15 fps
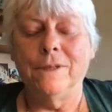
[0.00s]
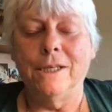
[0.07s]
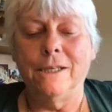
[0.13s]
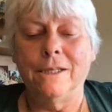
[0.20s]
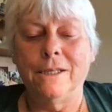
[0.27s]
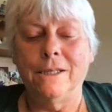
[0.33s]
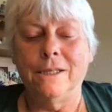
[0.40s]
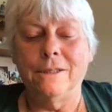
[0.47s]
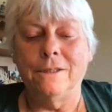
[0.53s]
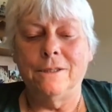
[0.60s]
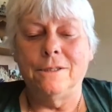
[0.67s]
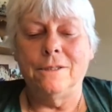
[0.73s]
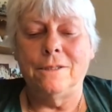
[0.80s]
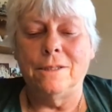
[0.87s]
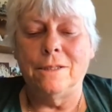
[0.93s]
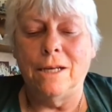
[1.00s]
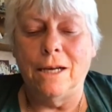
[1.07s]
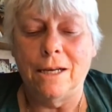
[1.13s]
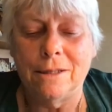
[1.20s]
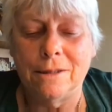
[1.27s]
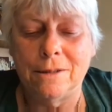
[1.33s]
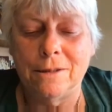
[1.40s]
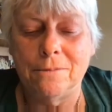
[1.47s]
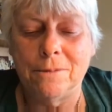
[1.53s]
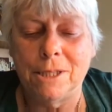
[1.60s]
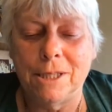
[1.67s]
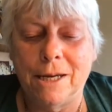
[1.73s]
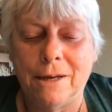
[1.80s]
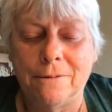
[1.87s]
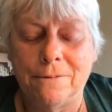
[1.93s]
It's uh, we
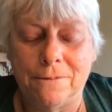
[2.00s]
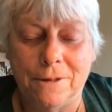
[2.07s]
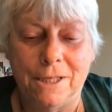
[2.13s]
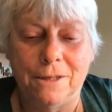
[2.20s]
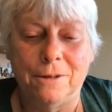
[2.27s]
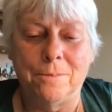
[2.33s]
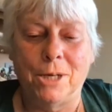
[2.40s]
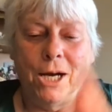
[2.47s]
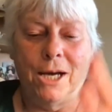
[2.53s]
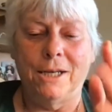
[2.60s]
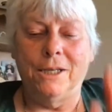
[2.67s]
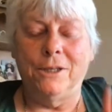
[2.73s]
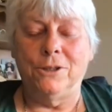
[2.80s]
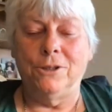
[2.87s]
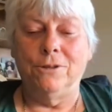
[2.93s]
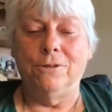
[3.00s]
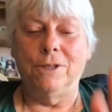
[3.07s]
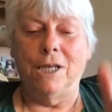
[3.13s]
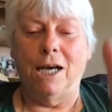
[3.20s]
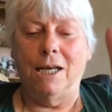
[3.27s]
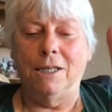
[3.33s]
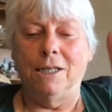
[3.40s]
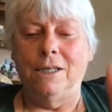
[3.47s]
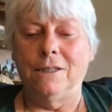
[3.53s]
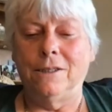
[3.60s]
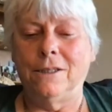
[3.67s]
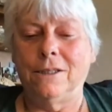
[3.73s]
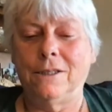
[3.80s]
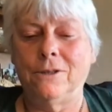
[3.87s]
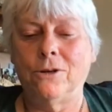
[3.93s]
have in the body two nadis,
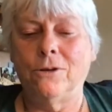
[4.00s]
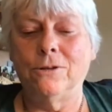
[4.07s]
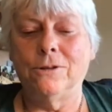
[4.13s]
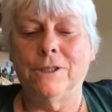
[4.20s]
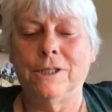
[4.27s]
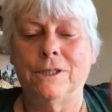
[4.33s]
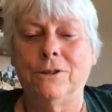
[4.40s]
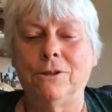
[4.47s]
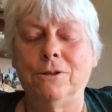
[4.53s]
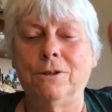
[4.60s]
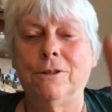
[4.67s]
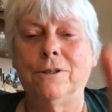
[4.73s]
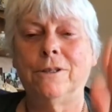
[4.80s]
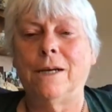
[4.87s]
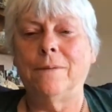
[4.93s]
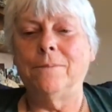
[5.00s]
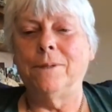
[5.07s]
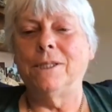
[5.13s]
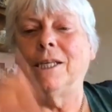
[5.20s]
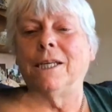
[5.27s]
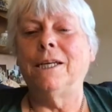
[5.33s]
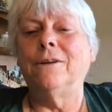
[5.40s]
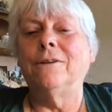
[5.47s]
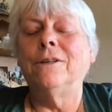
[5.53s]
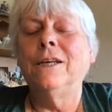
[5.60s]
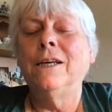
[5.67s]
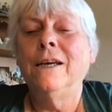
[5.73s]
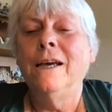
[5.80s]
the solar and lunar, up and down,